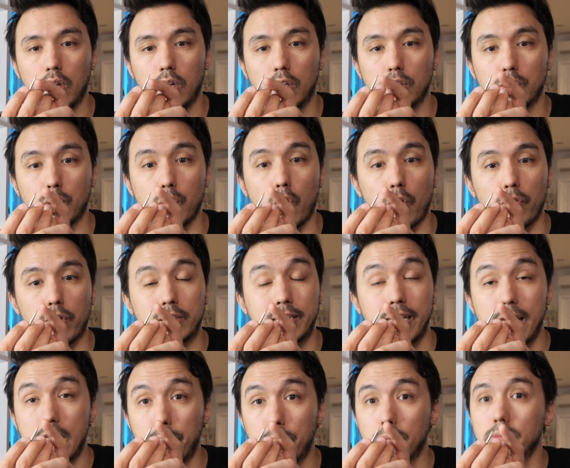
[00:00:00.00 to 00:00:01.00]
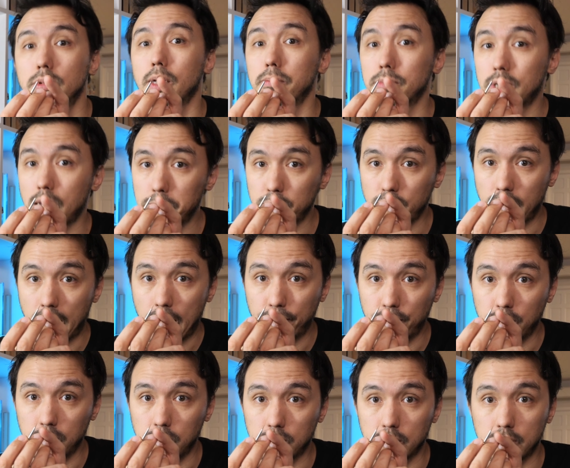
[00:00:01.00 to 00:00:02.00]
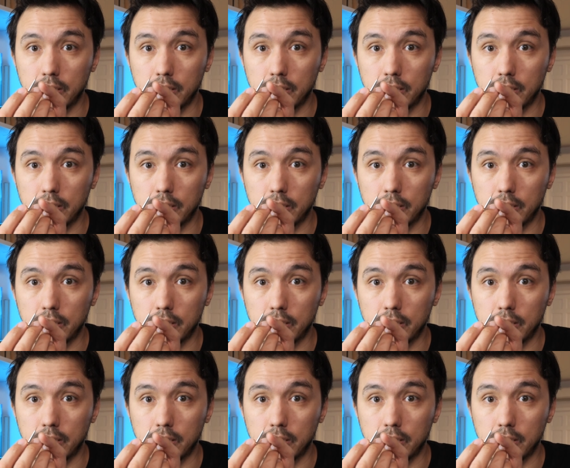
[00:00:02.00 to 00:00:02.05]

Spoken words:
so not the tip. Sometimes you have to use the